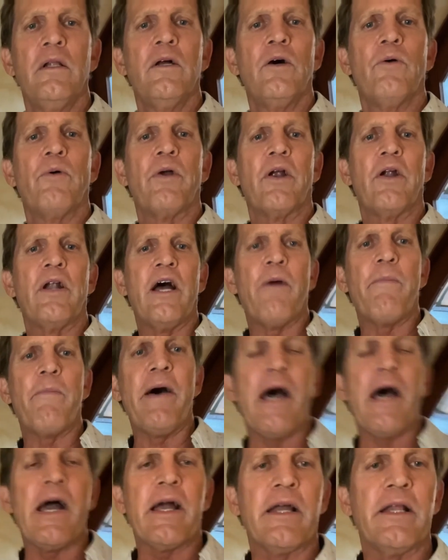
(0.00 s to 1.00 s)
We are now
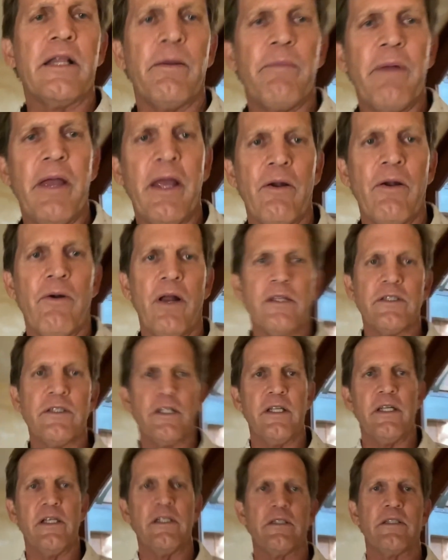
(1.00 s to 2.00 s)
back in the main
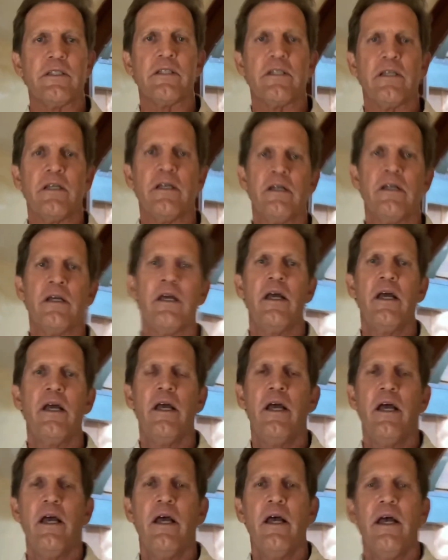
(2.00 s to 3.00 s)
residence,
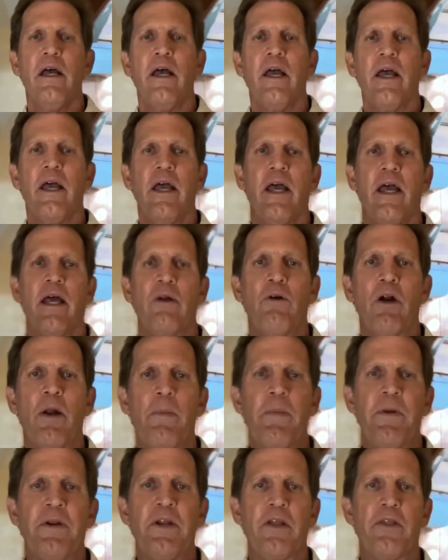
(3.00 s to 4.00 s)
and we're
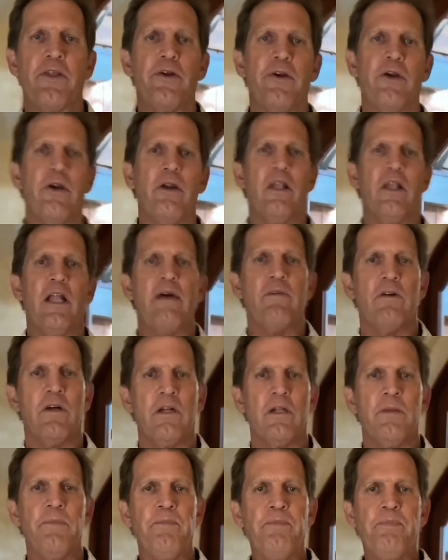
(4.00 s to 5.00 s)
up on the 3rd
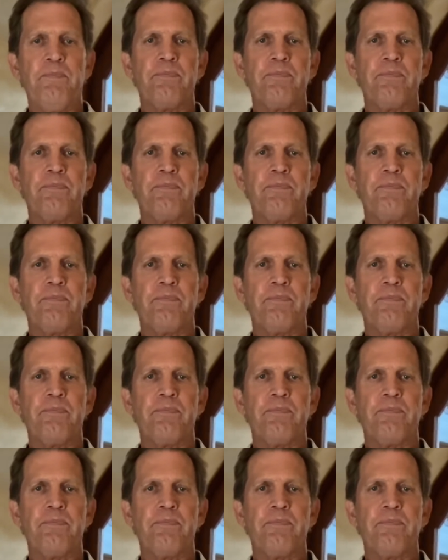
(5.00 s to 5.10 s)
level.